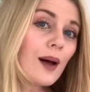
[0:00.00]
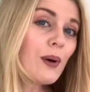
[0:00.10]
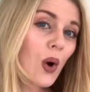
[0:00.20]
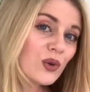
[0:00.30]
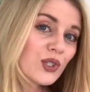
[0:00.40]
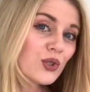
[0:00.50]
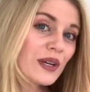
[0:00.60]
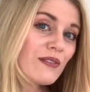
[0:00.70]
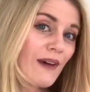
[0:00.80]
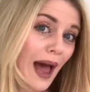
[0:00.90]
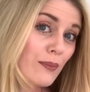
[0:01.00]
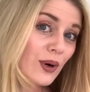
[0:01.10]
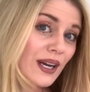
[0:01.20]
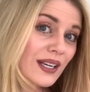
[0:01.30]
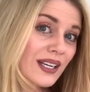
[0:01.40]
upholstery
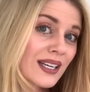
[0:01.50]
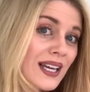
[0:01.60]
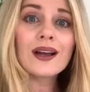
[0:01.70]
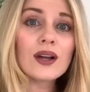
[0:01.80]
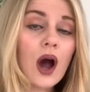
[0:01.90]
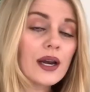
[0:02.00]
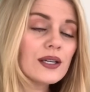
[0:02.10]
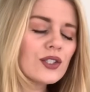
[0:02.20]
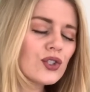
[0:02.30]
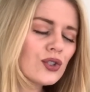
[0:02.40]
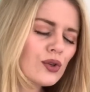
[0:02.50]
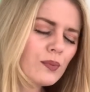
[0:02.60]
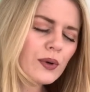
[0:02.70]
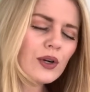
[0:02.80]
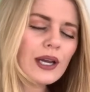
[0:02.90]
fabric. Got it
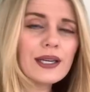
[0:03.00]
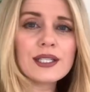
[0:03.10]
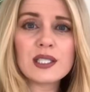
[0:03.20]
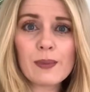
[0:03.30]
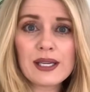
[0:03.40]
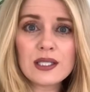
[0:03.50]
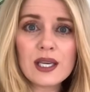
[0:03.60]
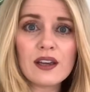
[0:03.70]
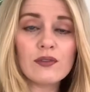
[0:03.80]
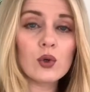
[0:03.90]
super inexpensive,